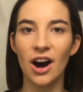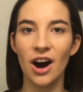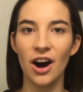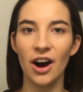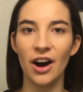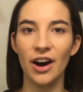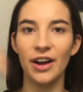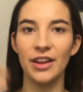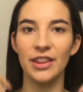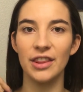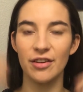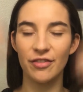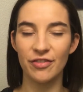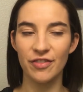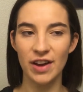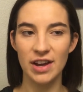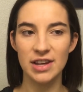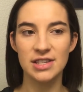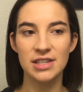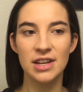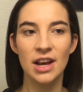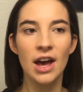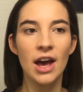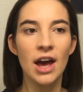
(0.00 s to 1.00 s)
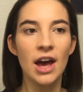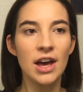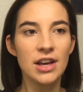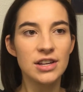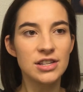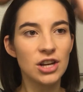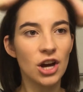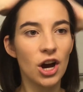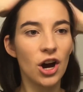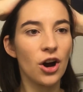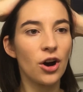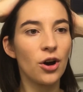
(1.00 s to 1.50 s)
on the face.
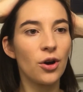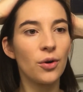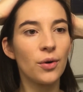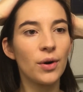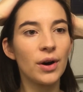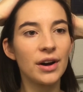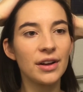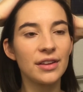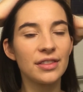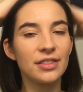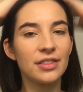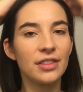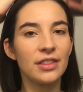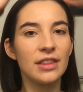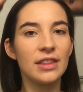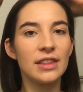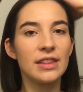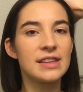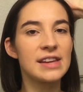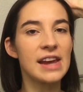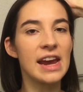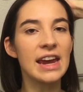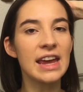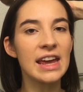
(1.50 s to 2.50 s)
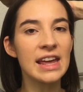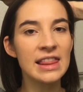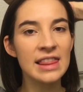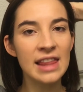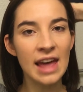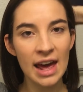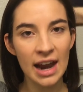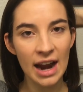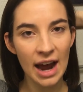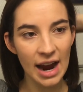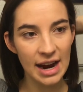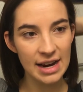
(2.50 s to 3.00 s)
So
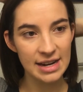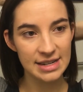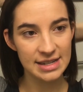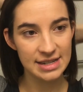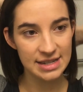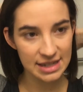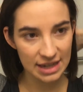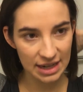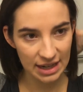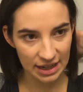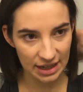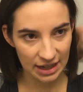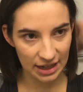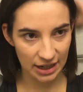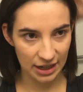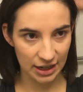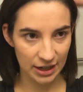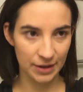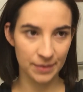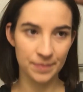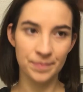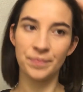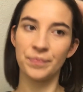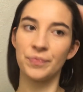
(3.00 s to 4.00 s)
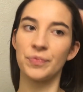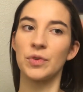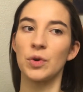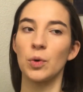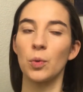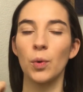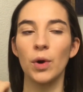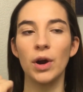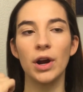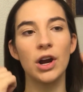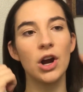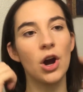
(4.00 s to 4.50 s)
taking that idea,
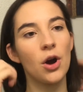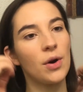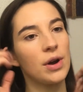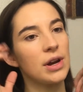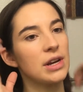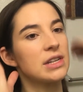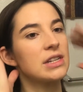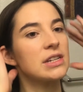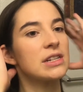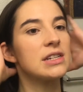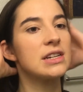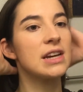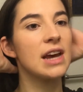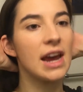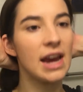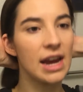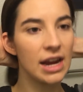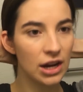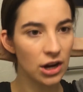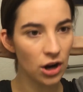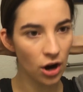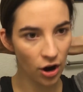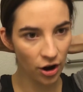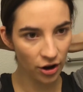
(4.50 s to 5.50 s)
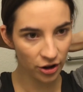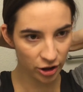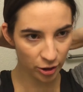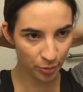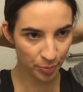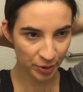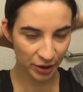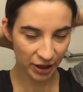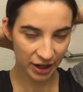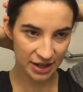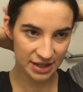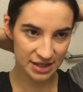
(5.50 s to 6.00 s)
we're going to take all
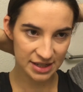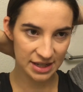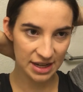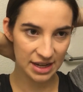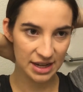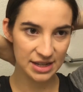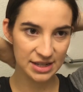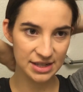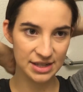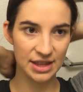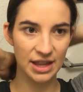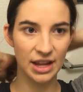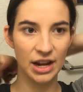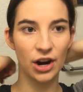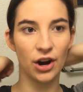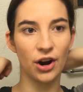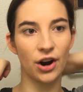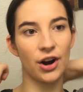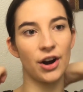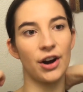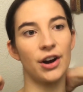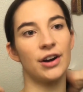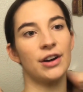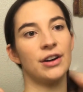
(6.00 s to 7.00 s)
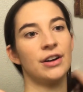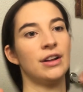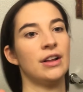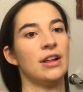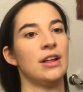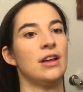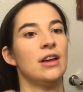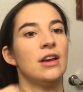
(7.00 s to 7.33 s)
the places that are